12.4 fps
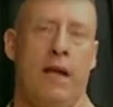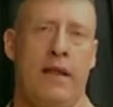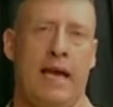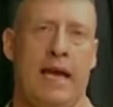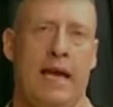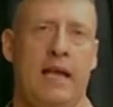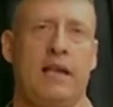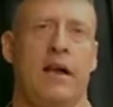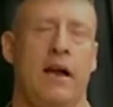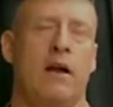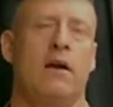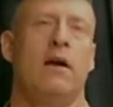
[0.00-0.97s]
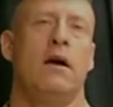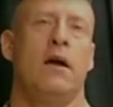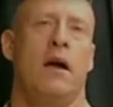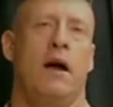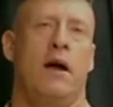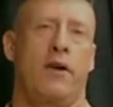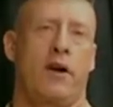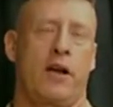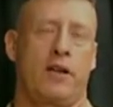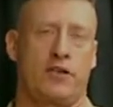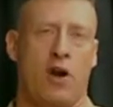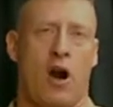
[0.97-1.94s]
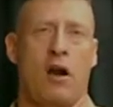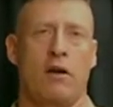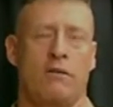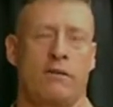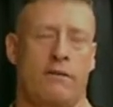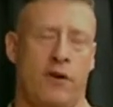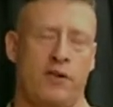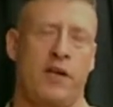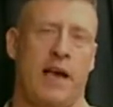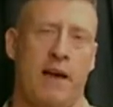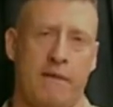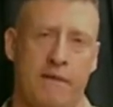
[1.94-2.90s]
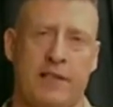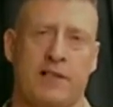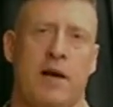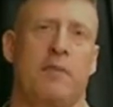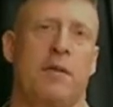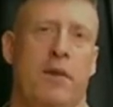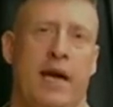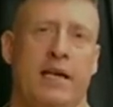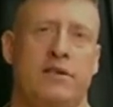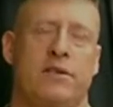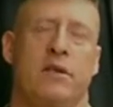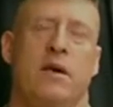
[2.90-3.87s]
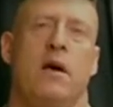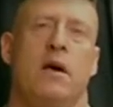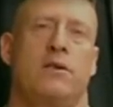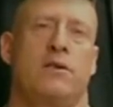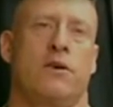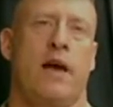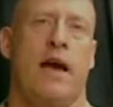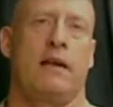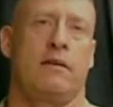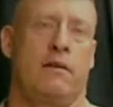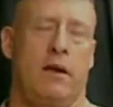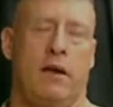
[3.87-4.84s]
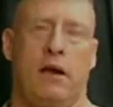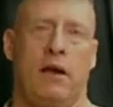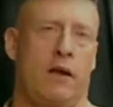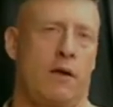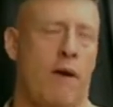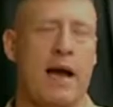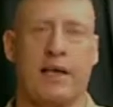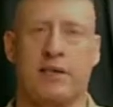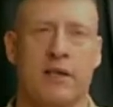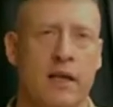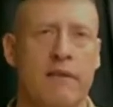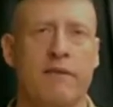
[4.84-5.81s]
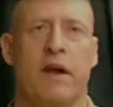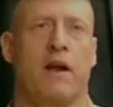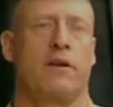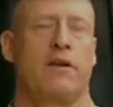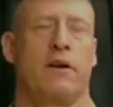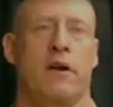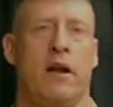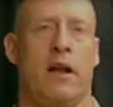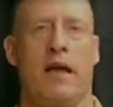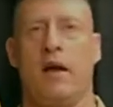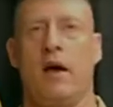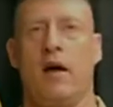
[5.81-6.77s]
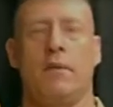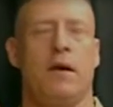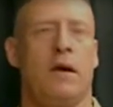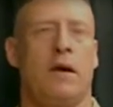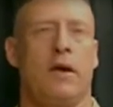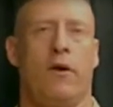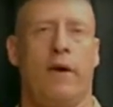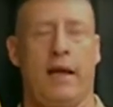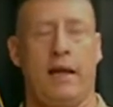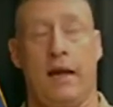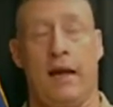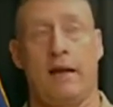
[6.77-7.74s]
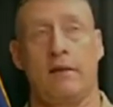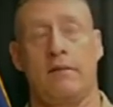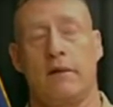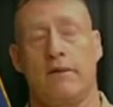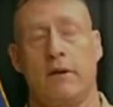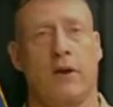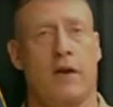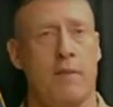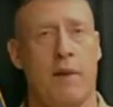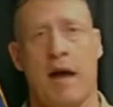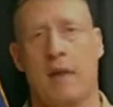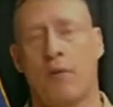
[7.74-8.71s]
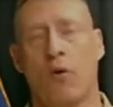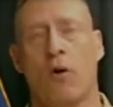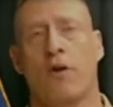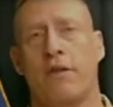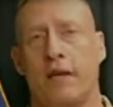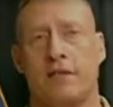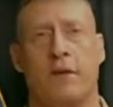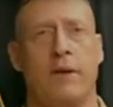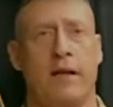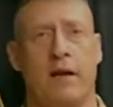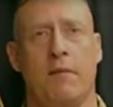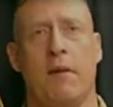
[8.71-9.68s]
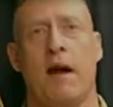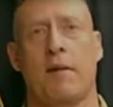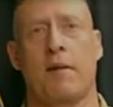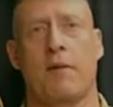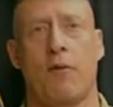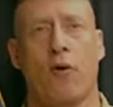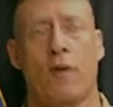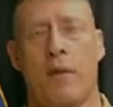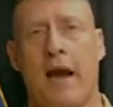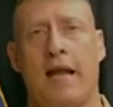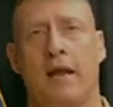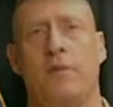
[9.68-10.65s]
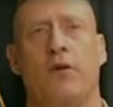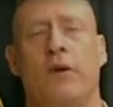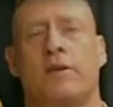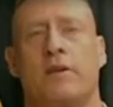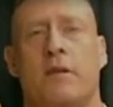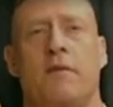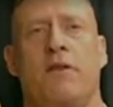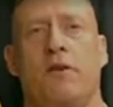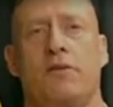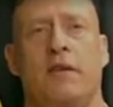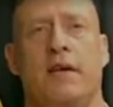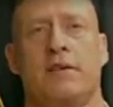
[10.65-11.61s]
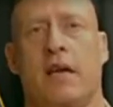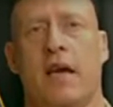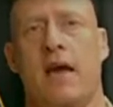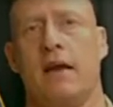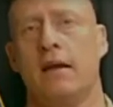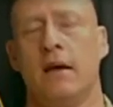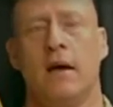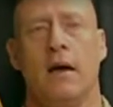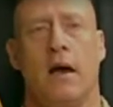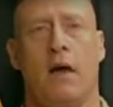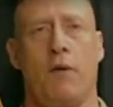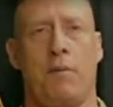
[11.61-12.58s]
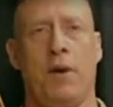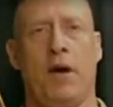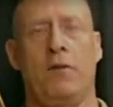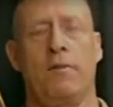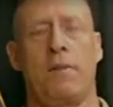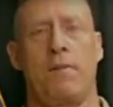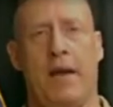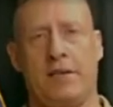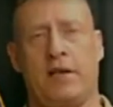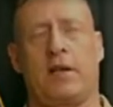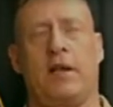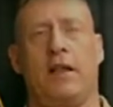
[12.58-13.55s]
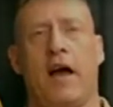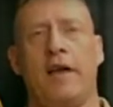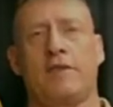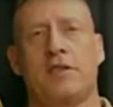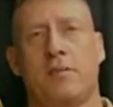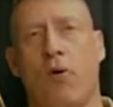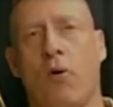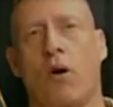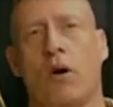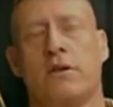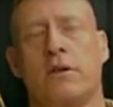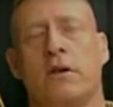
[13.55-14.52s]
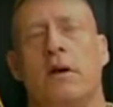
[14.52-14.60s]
they get in there, they're going to start. First, you got to fix up the base so that the Iraqis can live there. You're going to end up, if you look at Mach 4, things that we did at Mach 4, we might end up doing some of those things again. We built basically life support